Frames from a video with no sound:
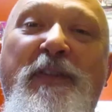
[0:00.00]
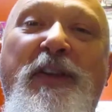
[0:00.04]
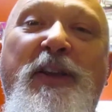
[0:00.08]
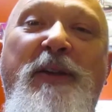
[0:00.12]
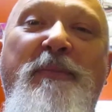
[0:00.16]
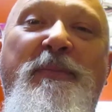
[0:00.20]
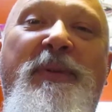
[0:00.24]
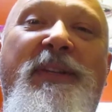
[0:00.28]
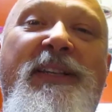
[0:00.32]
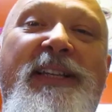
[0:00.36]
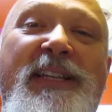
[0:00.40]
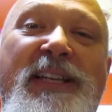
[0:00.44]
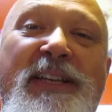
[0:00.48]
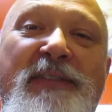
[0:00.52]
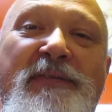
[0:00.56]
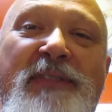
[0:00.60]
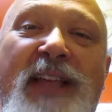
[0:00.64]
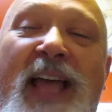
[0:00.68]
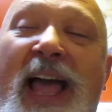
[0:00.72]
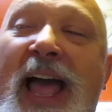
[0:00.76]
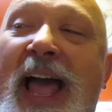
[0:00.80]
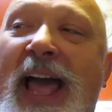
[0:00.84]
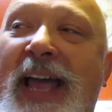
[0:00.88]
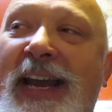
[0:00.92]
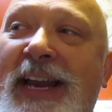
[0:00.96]
can believe
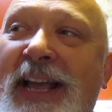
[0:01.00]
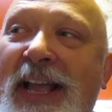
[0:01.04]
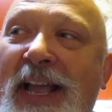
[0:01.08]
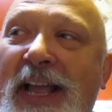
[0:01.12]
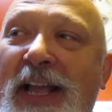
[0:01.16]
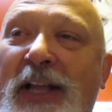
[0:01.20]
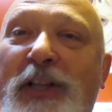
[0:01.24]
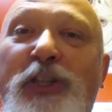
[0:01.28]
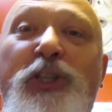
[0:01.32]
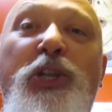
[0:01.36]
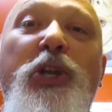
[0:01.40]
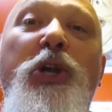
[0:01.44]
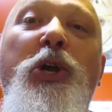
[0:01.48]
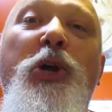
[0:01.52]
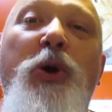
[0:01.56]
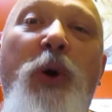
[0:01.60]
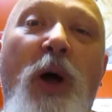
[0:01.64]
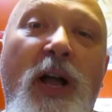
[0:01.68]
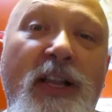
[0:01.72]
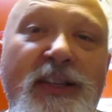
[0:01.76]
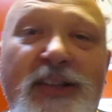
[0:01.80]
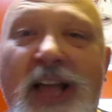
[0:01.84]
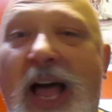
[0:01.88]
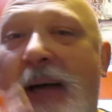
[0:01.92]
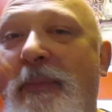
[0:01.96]
that, too,
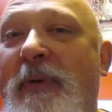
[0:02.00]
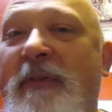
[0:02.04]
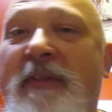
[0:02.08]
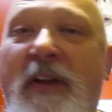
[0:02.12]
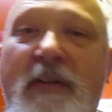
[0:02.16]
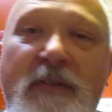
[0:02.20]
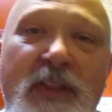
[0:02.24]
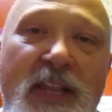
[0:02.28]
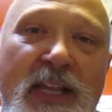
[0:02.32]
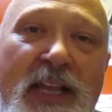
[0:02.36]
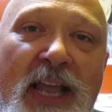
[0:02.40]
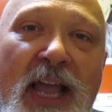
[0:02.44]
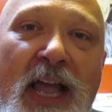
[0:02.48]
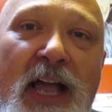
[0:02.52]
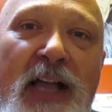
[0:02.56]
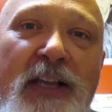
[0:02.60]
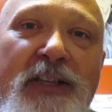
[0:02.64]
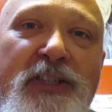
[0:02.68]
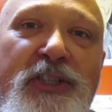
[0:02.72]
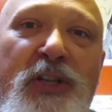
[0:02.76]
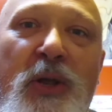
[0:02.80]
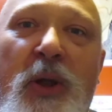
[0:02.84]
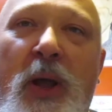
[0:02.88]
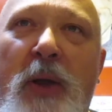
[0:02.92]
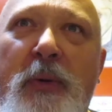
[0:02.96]
on top of everything
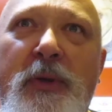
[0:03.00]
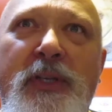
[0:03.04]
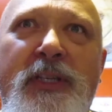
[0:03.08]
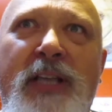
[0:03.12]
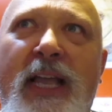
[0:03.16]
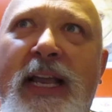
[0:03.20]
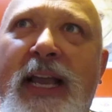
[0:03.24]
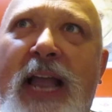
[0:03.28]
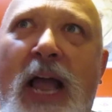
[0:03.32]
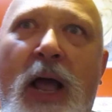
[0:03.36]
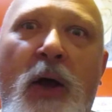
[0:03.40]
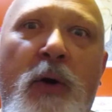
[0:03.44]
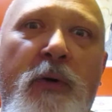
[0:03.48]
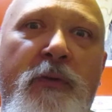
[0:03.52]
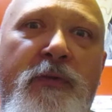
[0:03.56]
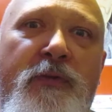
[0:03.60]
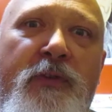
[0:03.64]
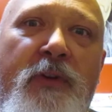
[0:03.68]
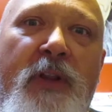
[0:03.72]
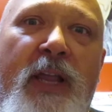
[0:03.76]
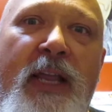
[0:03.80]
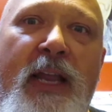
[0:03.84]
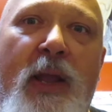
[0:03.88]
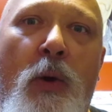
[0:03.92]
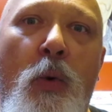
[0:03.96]
else. So I was like out
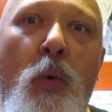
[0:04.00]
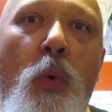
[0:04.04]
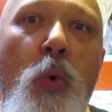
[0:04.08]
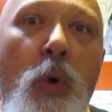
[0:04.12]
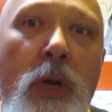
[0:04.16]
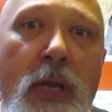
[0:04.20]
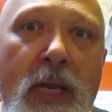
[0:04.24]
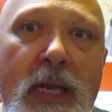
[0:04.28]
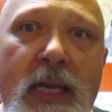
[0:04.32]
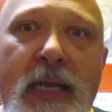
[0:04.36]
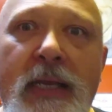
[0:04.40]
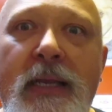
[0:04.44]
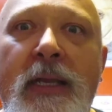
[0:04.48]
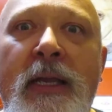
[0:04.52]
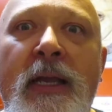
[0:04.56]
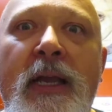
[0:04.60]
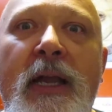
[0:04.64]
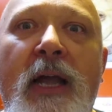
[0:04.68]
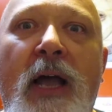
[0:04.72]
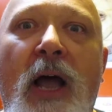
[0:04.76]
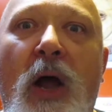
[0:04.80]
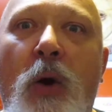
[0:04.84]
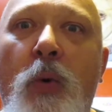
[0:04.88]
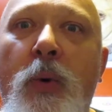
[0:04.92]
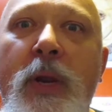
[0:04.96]
for like a week
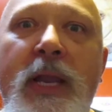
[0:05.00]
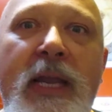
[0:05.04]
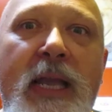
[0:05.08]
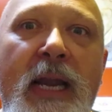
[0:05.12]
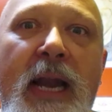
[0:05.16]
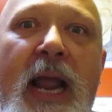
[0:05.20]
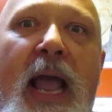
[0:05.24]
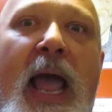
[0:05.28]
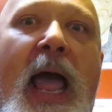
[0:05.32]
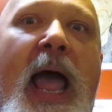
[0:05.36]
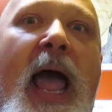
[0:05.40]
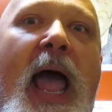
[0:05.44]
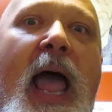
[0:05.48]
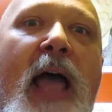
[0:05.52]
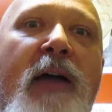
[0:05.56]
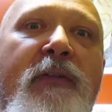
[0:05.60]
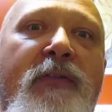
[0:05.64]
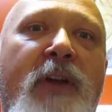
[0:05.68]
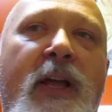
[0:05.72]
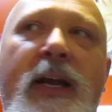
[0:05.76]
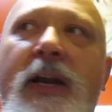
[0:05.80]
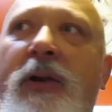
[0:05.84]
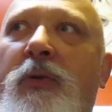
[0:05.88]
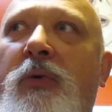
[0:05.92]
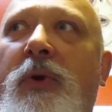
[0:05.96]
and a half.
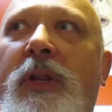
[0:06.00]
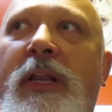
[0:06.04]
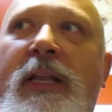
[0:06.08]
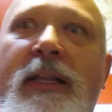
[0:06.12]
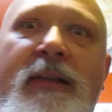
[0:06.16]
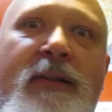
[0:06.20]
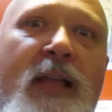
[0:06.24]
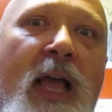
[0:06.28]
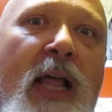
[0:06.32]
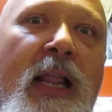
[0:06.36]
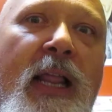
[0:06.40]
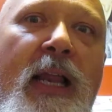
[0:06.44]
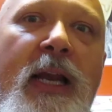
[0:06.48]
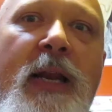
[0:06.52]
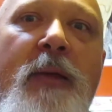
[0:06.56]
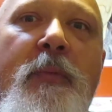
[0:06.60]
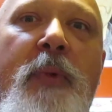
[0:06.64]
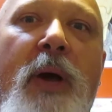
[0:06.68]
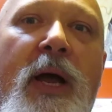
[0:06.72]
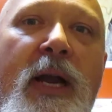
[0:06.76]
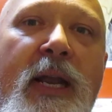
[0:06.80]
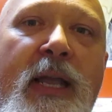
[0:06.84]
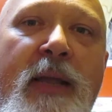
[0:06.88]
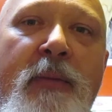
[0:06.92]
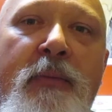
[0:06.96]
I didn't really tell
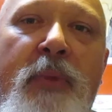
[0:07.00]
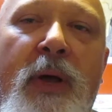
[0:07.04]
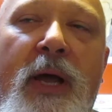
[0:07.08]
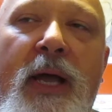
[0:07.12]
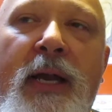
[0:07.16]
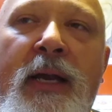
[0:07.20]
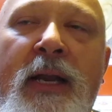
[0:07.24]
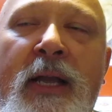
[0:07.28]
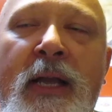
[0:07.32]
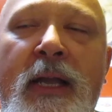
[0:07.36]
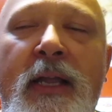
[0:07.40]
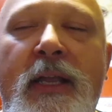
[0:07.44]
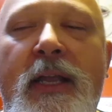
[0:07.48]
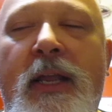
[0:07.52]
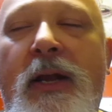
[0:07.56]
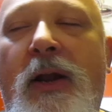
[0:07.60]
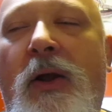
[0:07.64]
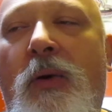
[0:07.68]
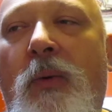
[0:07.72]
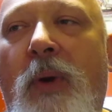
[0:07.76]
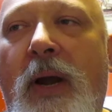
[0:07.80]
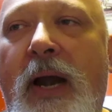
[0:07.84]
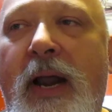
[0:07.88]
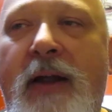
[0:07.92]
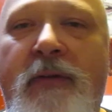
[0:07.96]
anybody, but
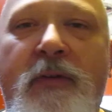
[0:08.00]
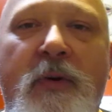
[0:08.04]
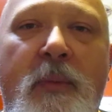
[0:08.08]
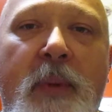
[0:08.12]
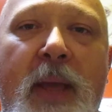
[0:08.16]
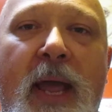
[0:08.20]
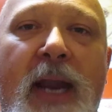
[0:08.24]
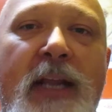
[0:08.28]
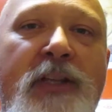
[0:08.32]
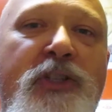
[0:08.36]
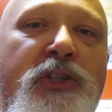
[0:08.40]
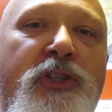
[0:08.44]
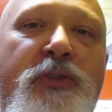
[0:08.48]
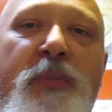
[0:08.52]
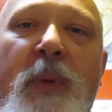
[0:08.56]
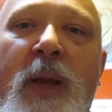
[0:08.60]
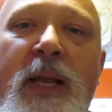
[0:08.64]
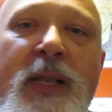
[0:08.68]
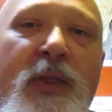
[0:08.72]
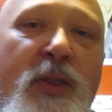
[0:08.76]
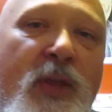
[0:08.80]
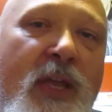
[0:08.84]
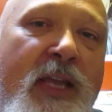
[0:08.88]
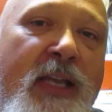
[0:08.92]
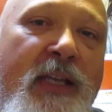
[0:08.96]
whatever, man. It's just my
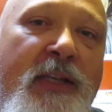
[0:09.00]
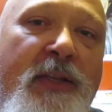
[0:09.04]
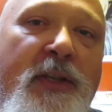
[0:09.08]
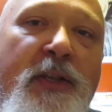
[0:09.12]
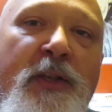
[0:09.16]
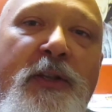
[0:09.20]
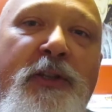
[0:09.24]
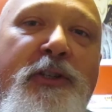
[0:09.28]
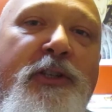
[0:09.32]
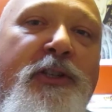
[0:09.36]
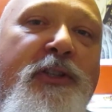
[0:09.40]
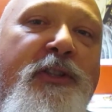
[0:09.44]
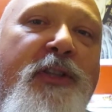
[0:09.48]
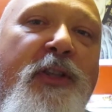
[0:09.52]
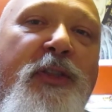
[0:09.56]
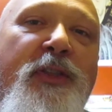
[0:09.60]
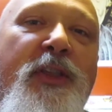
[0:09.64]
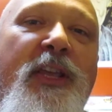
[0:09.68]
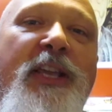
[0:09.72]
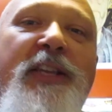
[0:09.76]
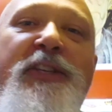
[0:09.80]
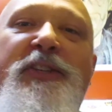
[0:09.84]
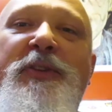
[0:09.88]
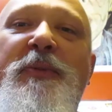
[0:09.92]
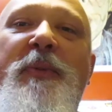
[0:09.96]
thing. It's just the
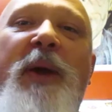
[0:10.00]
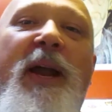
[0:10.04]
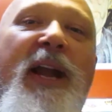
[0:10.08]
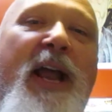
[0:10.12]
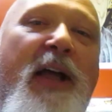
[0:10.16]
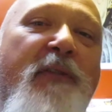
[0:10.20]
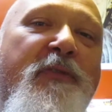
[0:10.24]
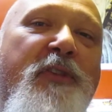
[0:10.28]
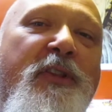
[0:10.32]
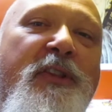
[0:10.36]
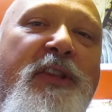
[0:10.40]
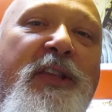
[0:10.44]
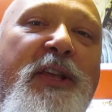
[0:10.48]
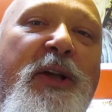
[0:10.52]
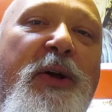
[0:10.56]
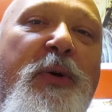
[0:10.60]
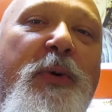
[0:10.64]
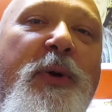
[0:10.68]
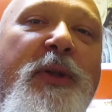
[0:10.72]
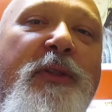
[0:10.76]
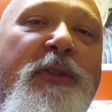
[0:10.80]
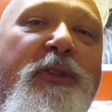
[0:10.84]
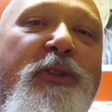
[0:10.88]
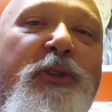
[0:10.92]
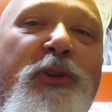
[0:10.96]
things you might have to deal
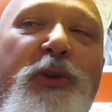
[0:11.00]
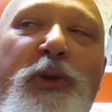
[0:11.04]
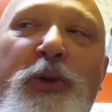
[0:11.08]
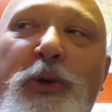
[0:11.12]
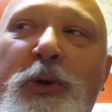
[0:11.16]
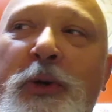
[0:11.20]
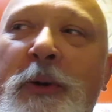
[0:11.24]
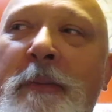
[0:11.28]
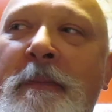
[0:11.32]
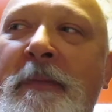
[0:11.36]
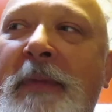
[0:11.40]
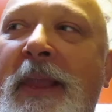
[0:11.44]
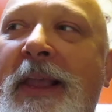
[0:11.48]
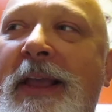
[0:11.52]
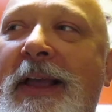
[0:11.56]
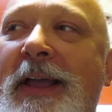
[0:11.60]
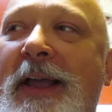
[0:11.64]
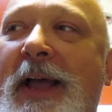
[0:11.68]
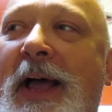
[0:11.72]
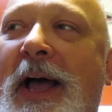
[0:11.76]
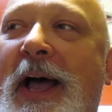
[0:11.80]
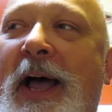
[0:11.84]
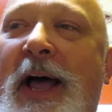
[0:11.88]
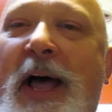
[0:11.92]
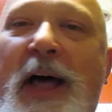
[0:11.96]
with too,
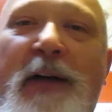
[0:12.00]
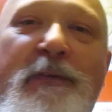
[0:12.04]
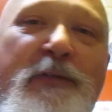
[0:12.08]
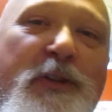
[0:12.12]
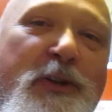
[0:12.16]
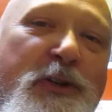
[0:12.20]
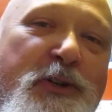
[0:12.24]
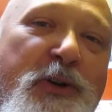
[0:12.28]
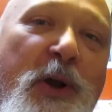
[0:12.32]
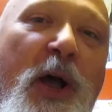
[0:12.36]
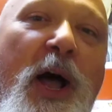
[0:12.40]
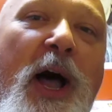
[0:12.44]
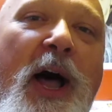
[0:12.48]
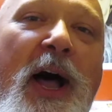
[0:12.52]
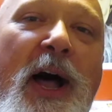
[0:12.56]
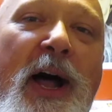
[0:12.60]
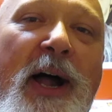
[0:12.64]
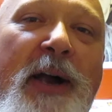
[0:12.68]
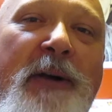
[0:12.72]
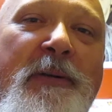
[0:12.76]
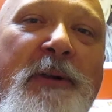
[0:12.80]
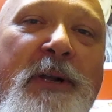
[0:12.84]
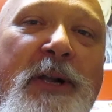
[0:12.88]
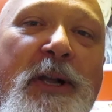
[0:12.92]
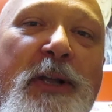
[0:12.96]
if you
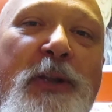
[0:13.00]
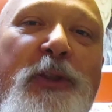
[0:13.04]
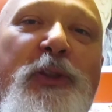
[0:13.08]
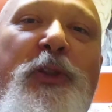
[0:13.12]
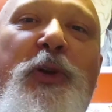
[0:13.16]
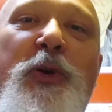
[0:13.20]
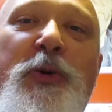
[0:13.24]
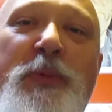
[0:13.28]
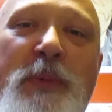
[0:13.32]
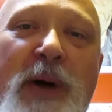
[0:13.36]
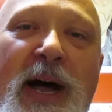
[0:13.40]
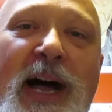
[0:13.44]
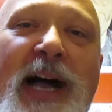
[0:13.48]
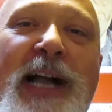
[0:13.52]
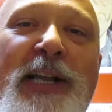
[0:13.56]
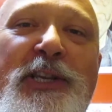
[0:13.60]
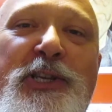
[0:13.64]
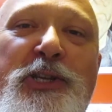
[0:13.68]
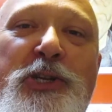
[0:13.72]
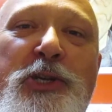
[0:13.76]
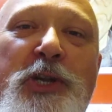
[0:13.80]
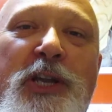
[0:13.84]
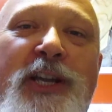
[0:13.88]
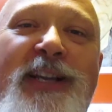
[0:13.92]
draw too much.